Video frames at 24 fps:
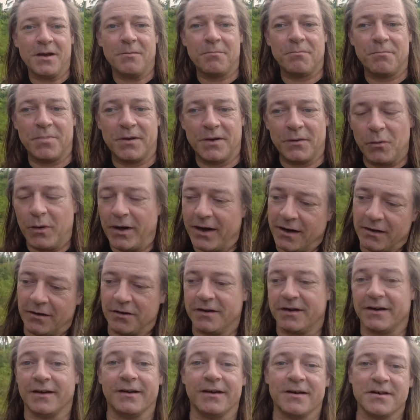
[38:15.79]
But the way I
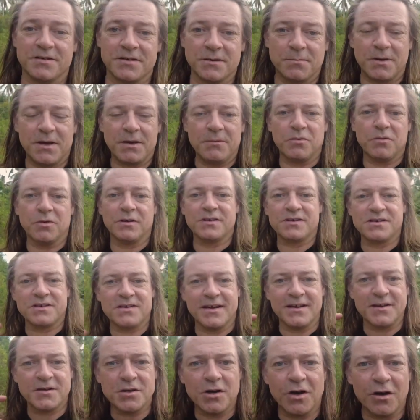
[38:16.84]
look at it is that people in the
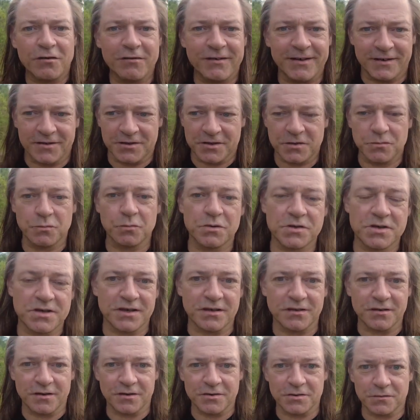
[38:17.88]
stage orange will see
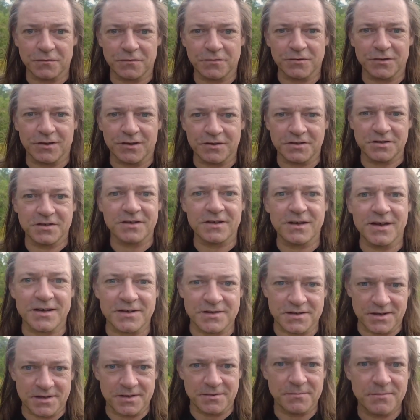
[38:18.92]
Nigel Farage
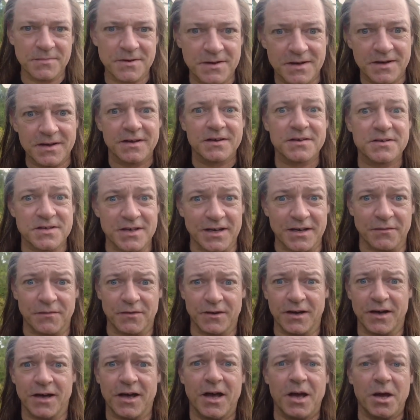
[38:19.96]
as a
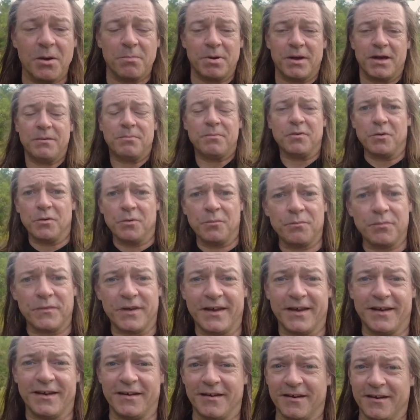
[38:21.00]
saviour. People
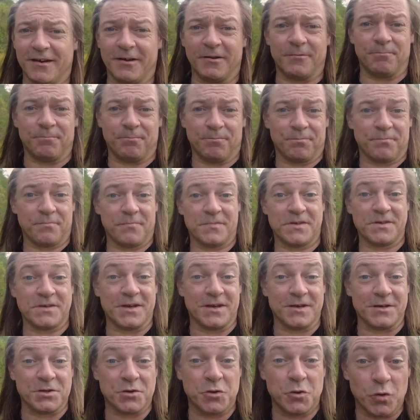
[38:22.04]
in
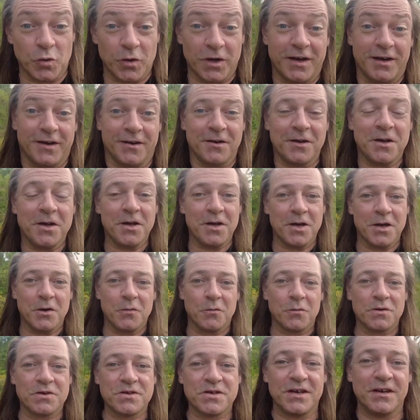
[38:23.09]
stage green
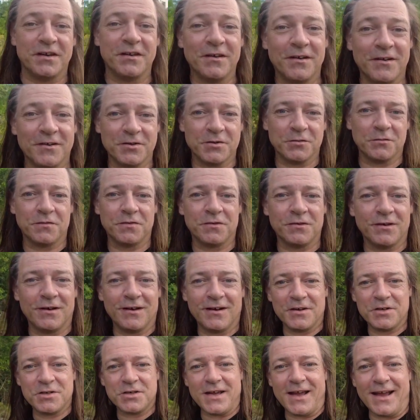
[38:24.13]
will see Nigel
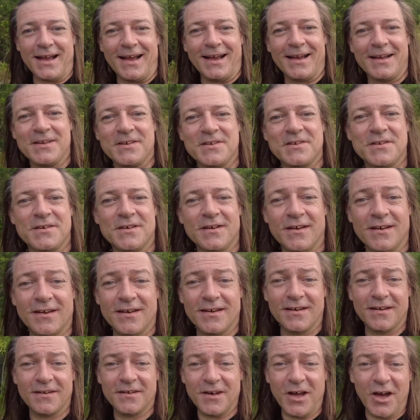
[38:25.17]
Farage as
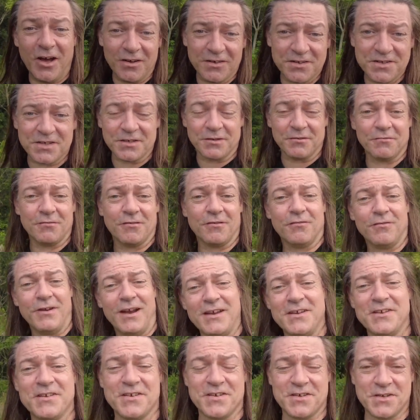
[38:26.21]
a Nazi or a
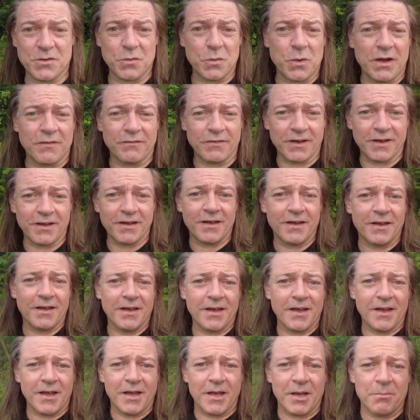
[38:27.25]
racist or whatever.
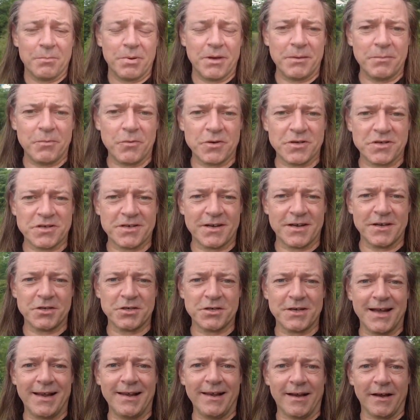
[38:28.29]
People in stage
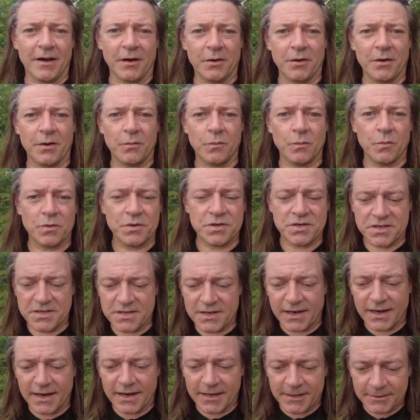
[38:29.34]
yellow will
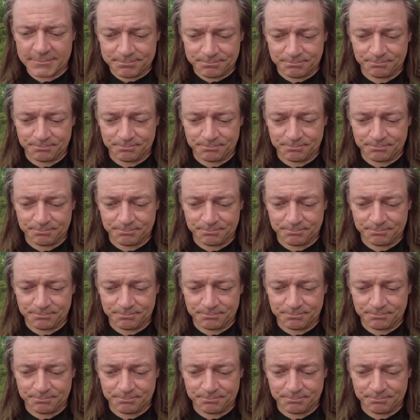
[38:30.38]
see